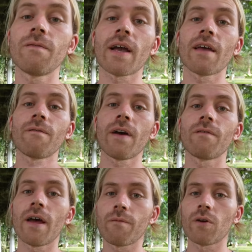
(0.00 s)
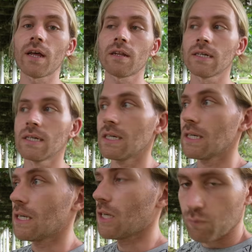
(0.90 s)
if I can find time for that.
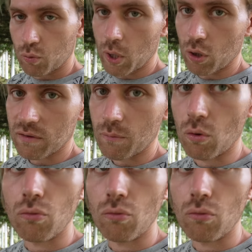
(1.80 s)
It would be awesome though.